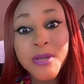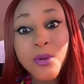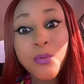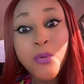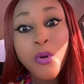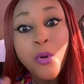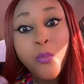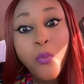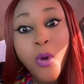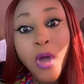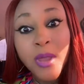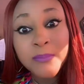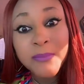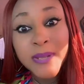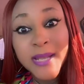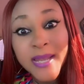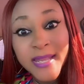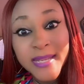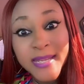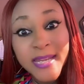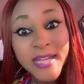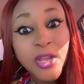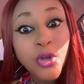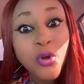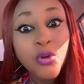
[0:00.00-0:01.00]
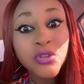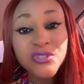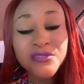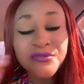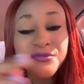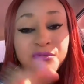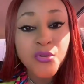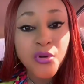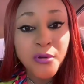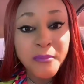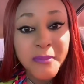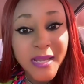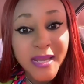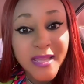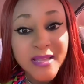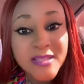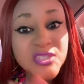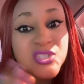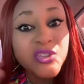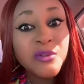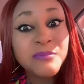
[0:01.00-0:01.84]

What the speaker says: they were 1 million and they go to 4 million,